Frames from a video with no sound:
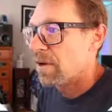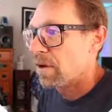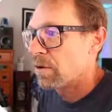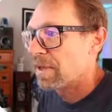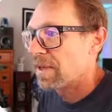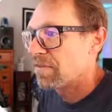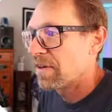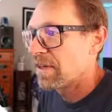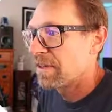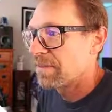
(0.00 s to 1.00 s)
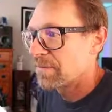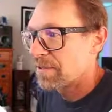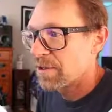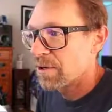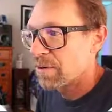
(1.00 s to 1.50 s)
Okay, finally.
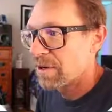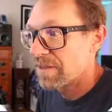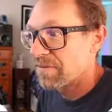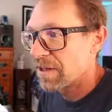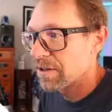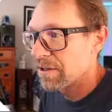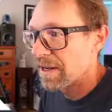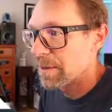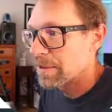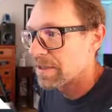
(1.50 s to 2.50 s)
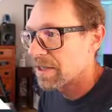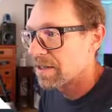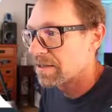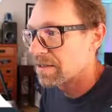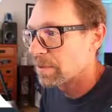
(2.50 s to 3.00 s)
So if I go to
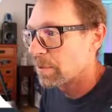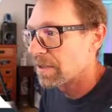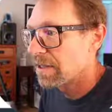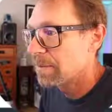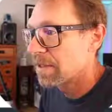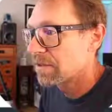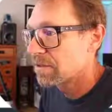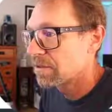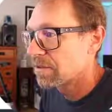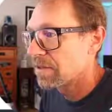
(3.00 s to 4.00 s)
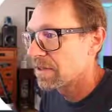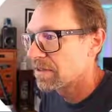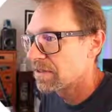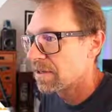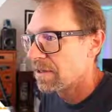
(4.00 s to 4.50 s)
Amazon Simple Email
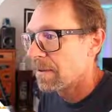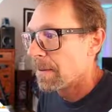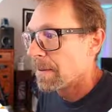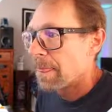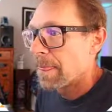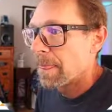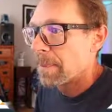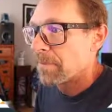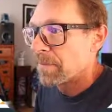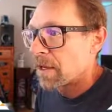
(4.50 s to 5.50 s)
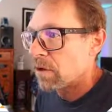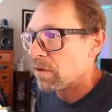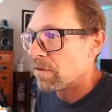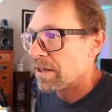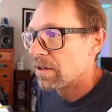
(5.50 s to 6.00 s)
Service,
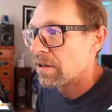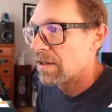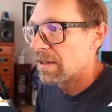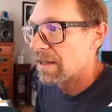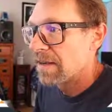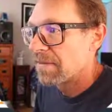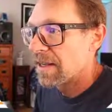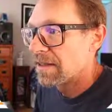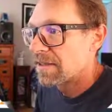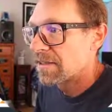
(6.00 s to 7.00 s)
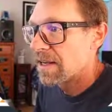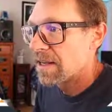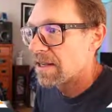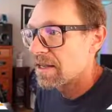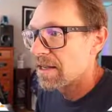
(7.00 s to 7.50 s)
over here on the left-hand
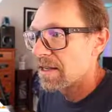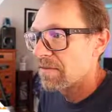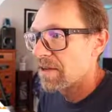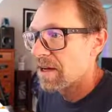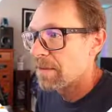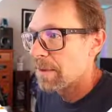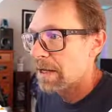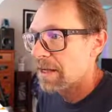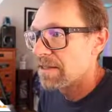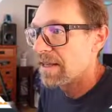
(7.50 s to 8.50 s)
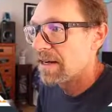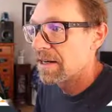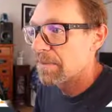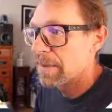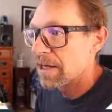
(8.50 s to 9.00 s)
side, I've got my
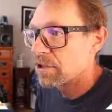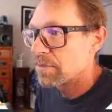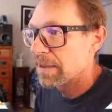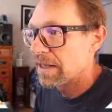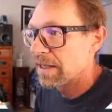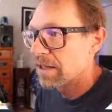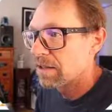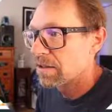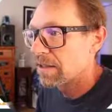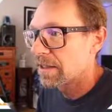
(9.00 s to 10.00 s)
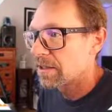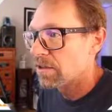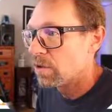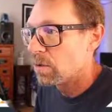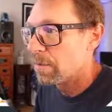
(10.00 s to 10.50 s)
identity management, and I'll
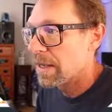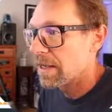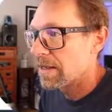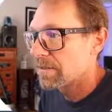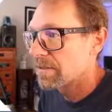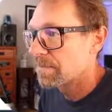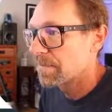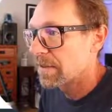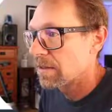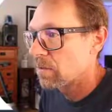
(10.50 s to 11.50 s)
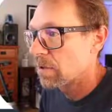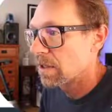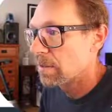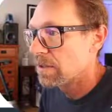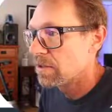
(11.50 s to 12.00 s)
click domains, and what
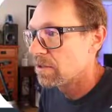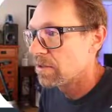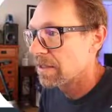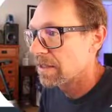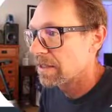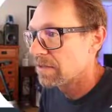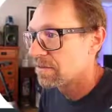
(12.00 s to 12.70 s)
I'll be doing is